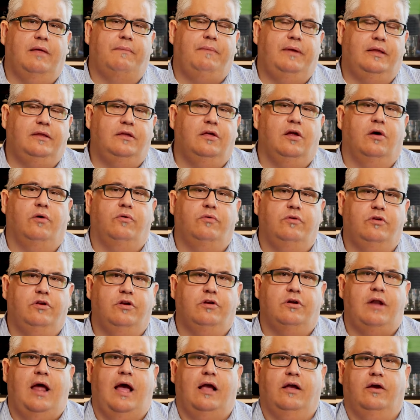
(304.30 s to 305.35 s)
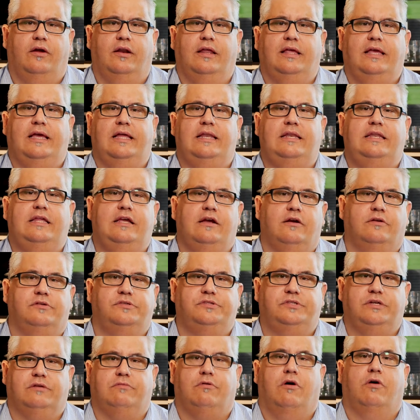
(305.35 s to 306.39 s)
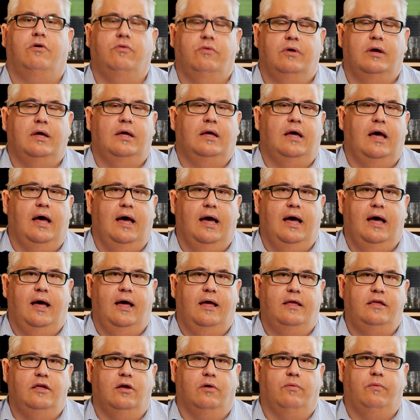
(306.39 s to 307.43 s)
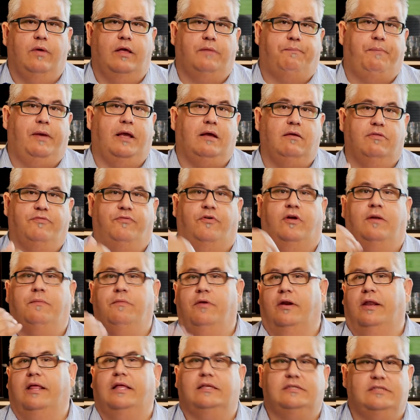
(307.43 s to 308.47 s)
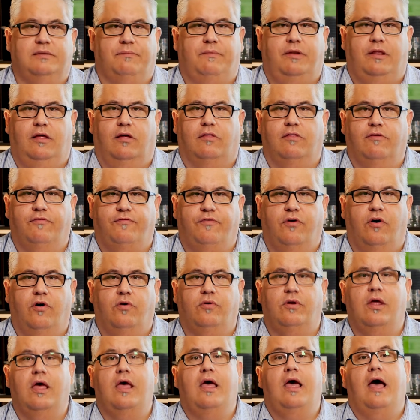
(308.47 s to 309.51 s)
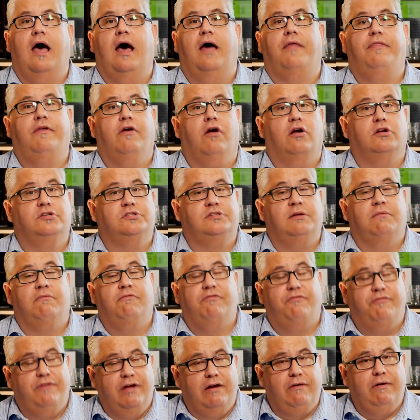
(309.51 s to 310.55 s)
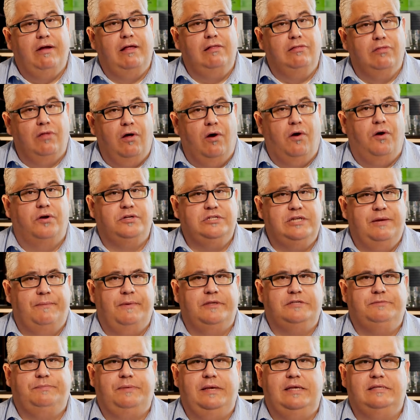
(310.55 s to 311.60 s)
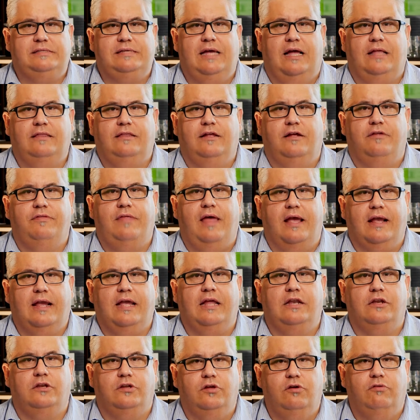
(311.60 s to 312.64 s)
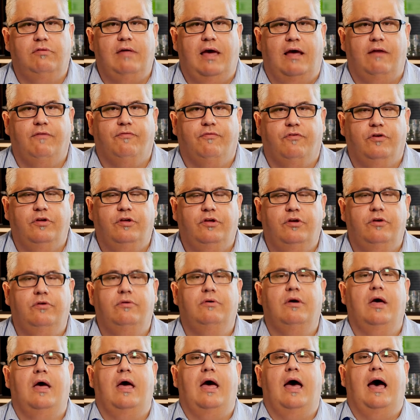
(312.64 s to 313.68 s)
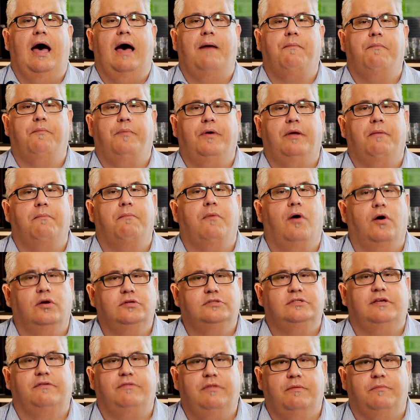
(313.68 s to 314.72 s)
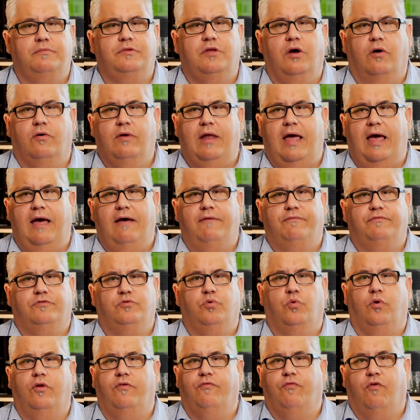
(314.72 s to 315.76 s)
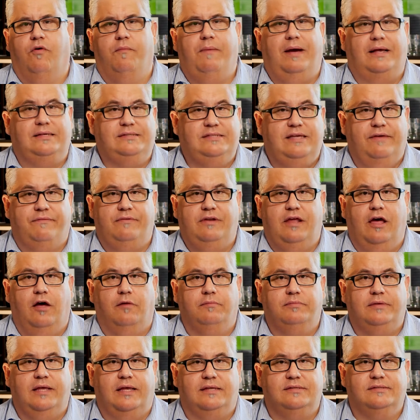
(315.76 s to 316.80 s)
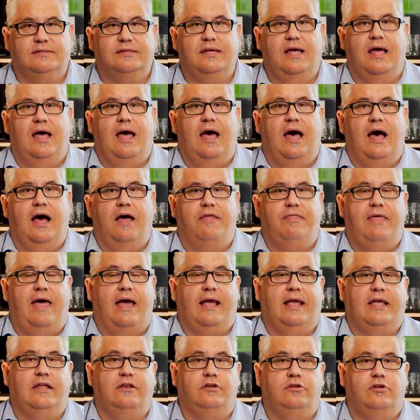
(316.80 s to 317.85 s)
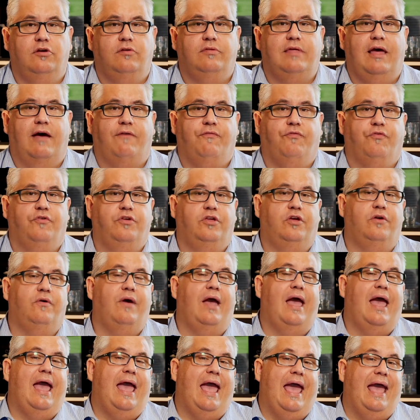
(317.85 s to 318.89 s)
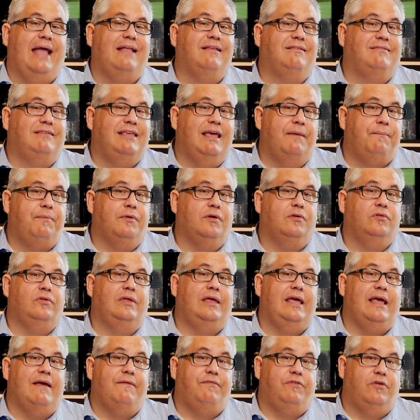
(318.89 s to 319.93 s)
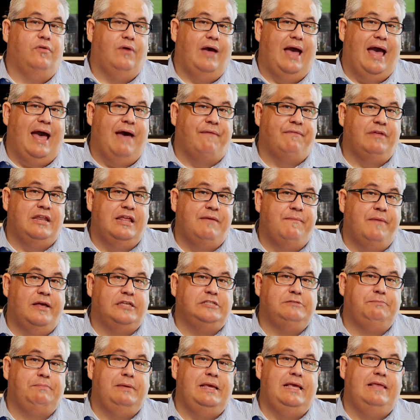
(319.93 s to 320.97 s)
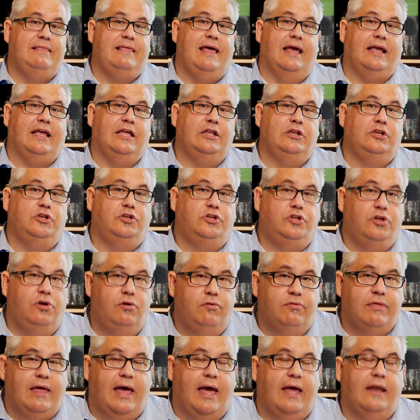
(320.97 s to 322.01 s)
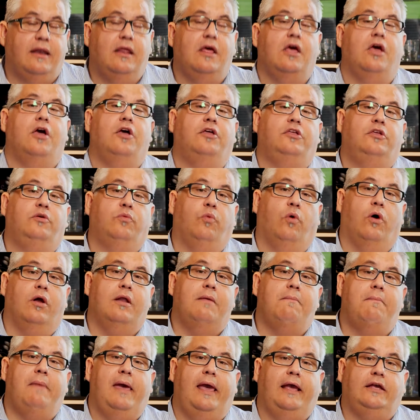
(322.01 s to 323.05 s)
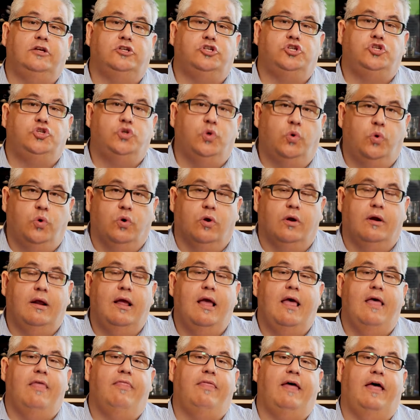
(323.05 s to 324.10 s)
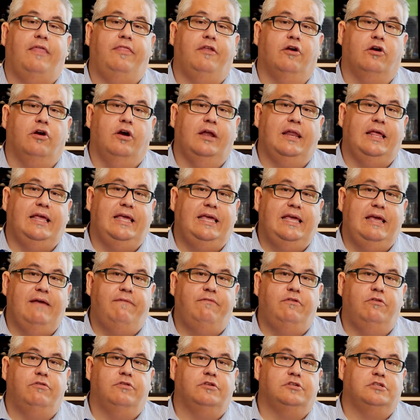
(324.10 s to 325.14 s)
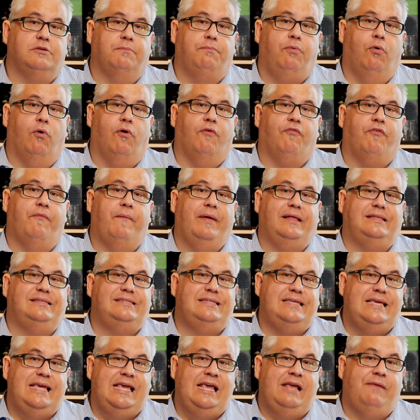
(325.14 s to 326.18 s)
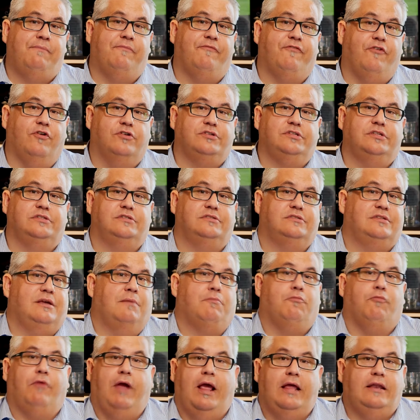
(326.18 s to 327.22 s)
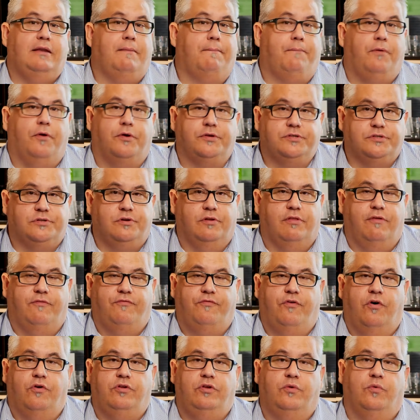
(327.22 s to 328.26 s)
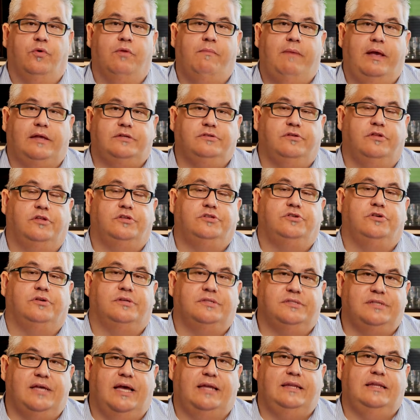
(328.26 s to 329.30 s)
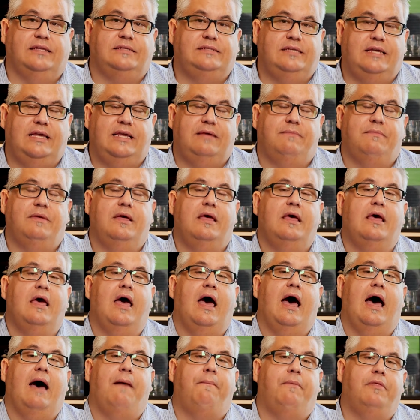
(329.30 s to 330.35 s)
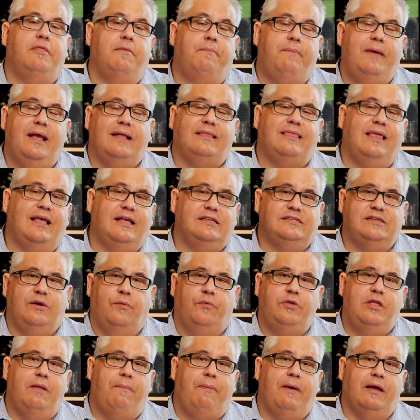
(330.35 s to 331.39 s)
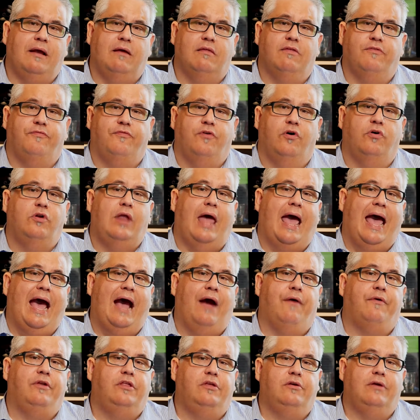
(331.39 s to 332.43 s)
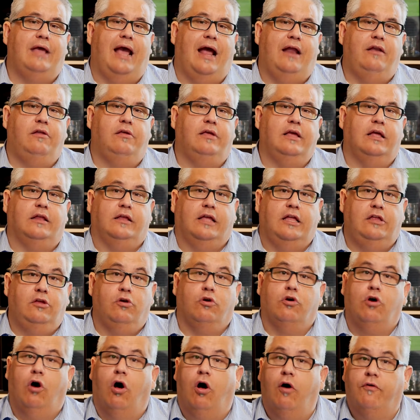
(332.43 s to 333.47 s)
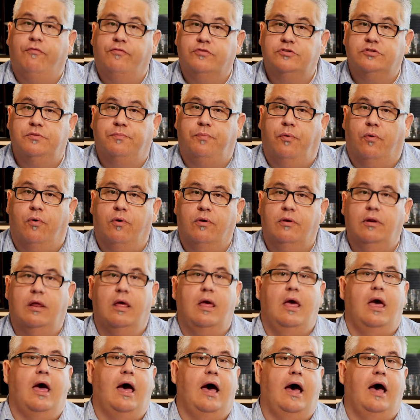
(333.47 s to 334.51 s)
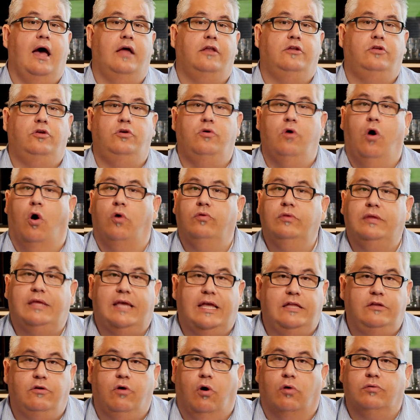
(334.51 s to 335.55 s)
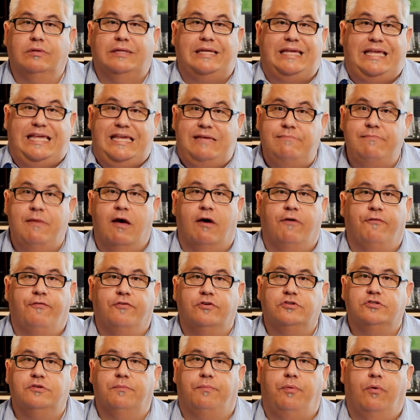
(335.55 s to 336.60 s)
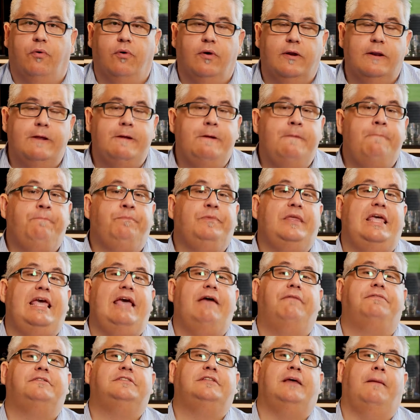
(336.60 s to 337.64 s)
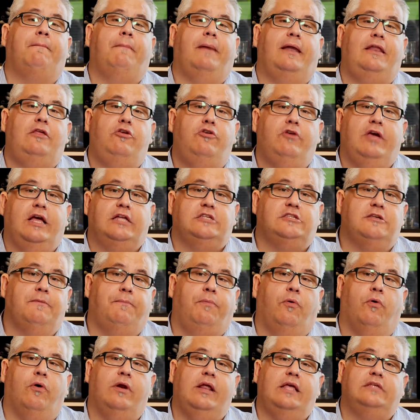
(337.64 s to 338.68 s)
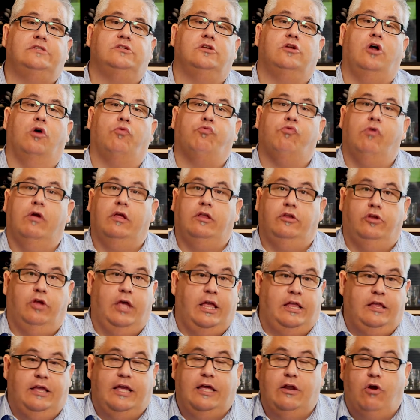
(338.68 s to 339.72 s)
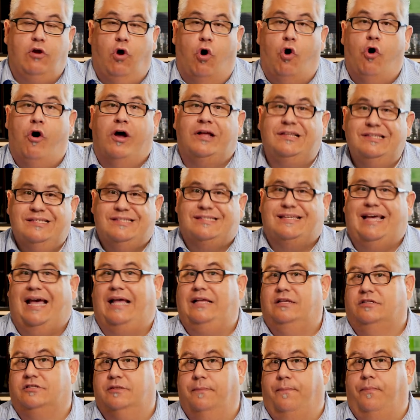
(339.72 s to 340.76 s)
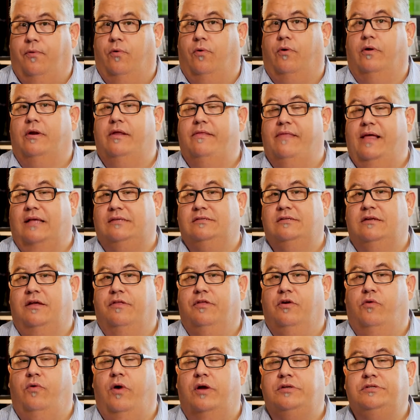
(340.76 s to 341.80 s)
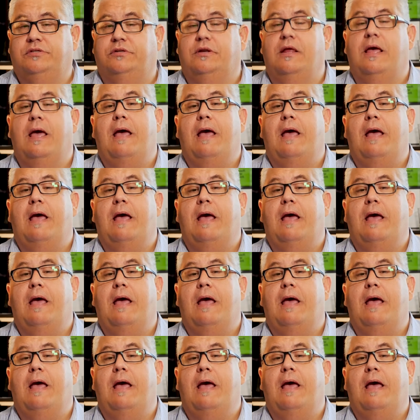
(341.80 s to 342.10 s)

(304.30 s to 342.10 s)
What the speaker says: mean, you're not going to get near zero. Pick up the phone, I'm going to get somebody on the phone. There are some very large MSPs out there that can do that for you, but most of them don't have 24/7 help desk that can do that for you. And typically, if you have an MSP that can do that, you want to make sure that they're going to give you the support from a team versus some random person on the phone. You want to make sure that you're assigned a team. But the big thing is that when you pick up the phone, how do you get? Can you call for support? Can you only email for support? If somebody you get support, can you get on-site support? That's another question,